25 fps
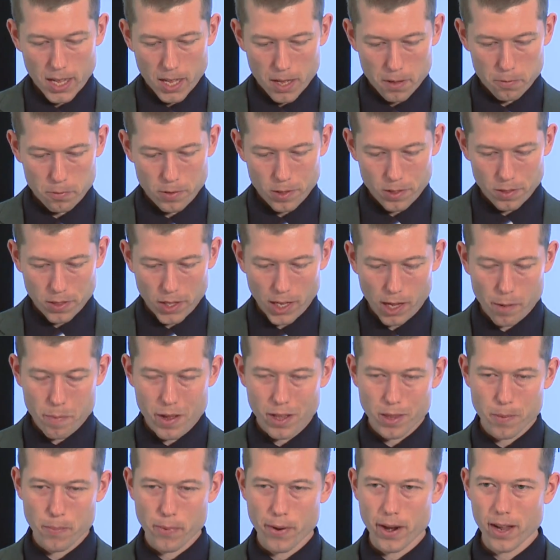if we think
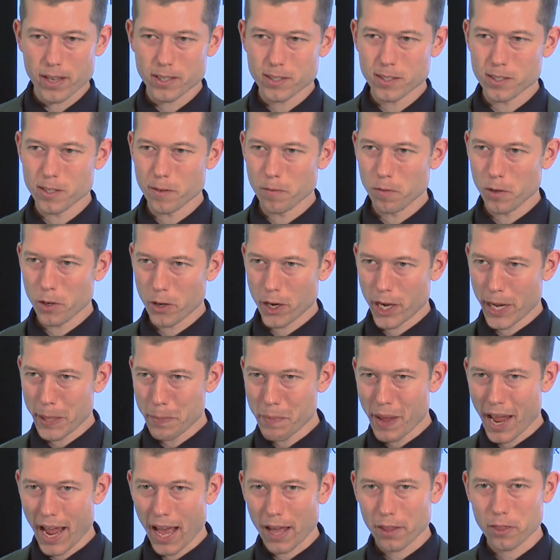about the process of learning
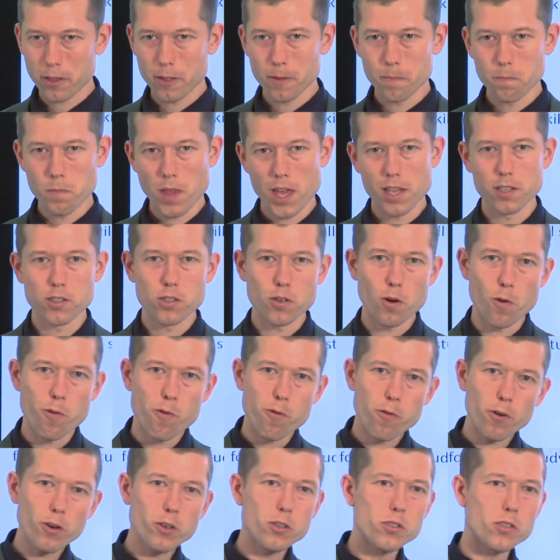math. And so
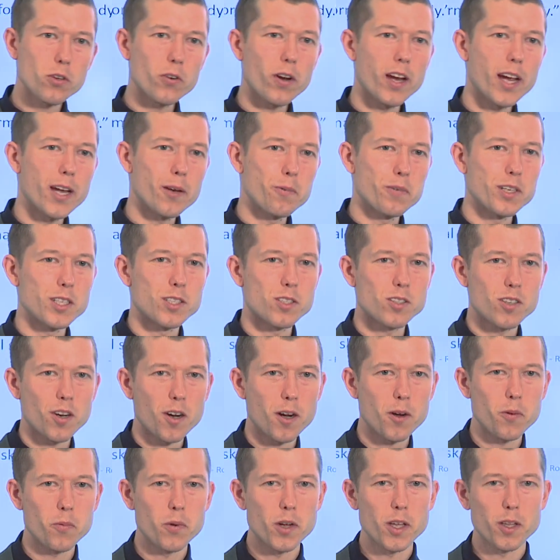first grade, we
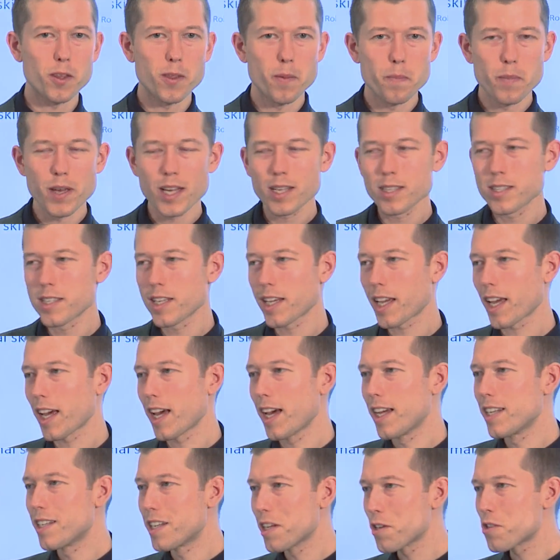start with the basic
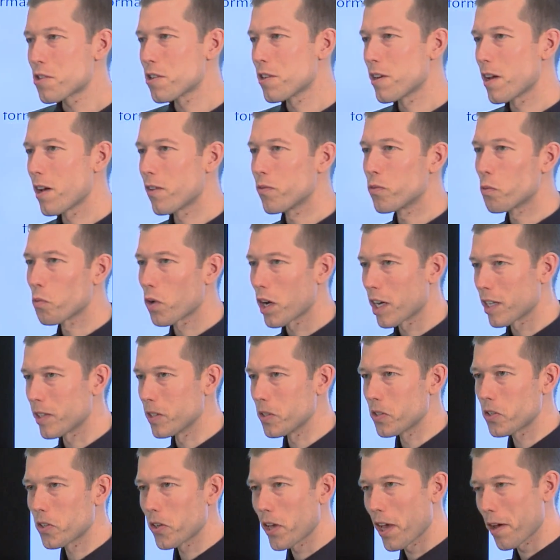addition of
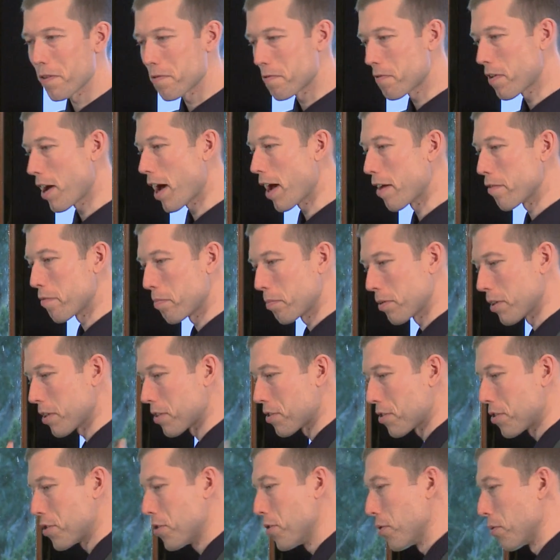ones. So you have 5
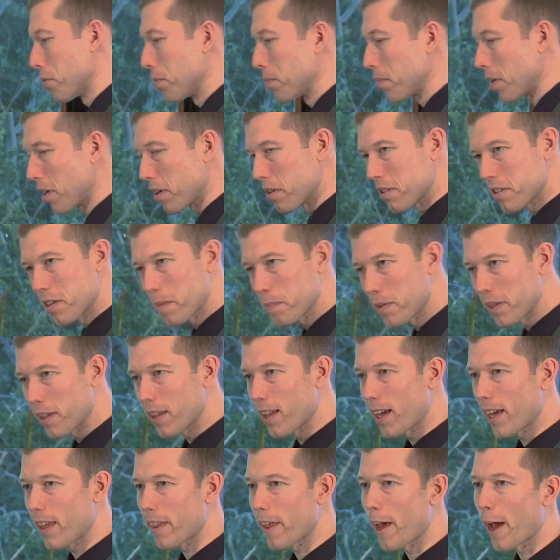plus 2, something
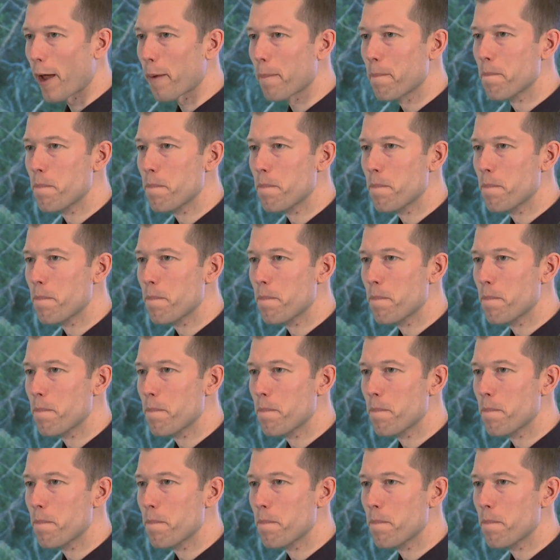like that.